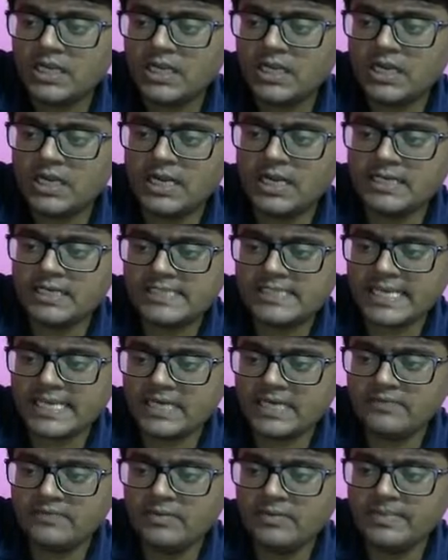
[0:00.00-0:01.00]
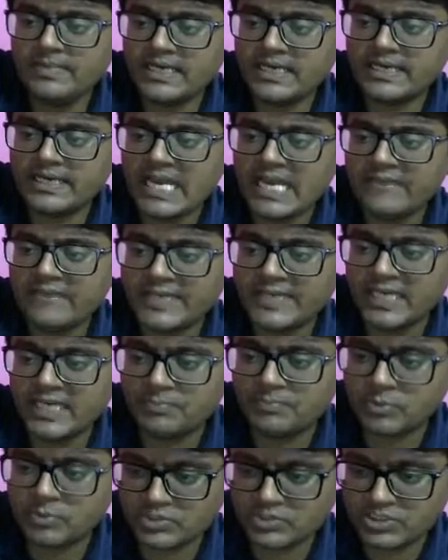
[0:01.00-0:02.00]
and second will be the graphical
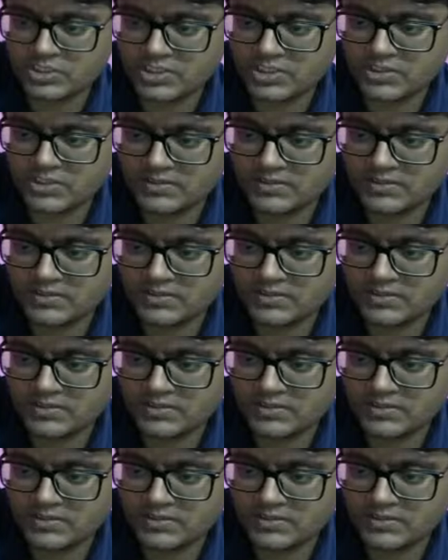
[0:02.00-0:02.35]
approach.